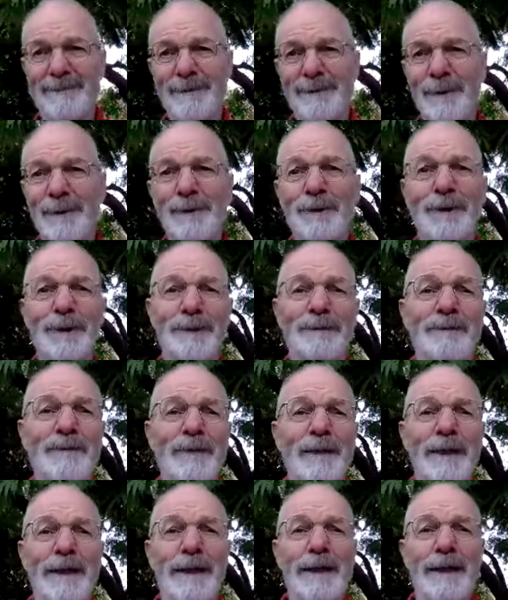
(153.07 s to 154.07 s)
Okay,
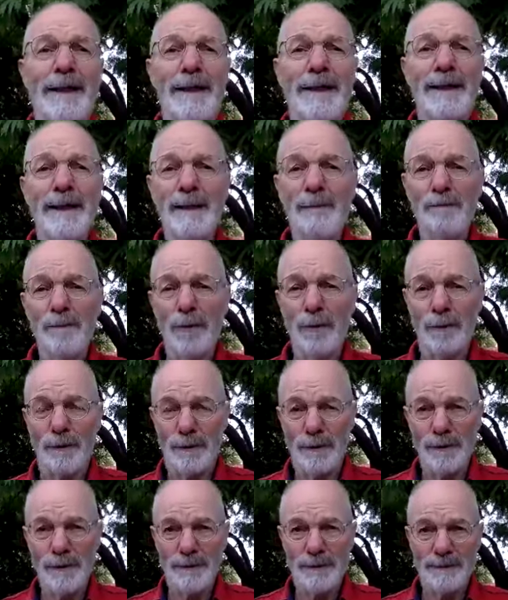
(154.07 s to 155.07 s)
and then
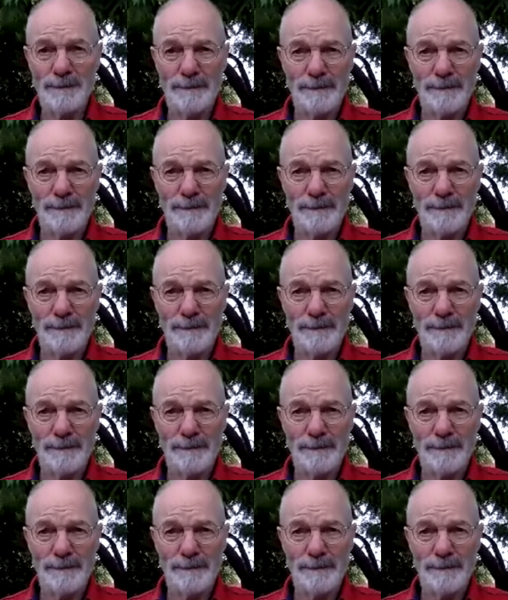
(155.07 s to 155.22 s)
pause.